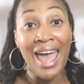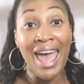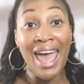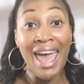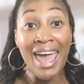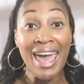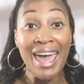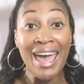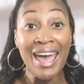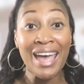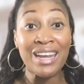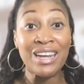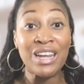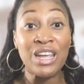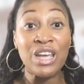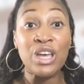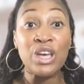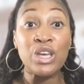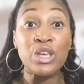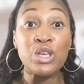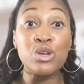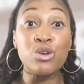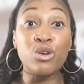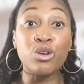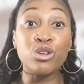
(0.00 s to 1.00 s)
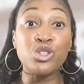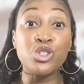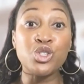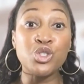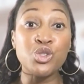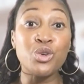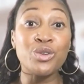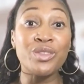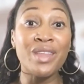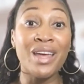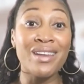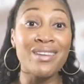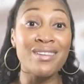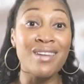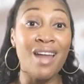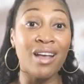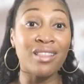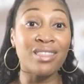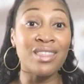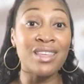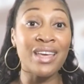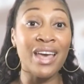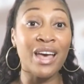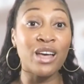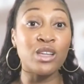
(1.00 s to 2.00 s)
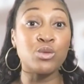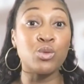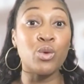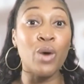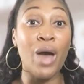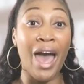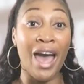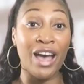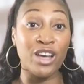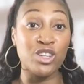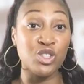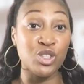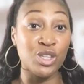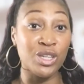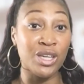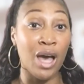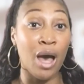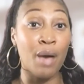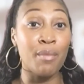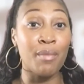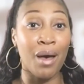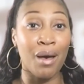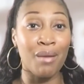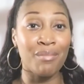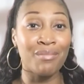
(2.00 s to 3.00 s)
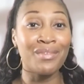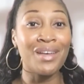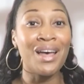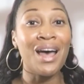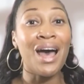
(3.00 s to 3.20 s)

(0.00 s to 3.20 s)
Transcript: and you are sure that nothing else will actually come up.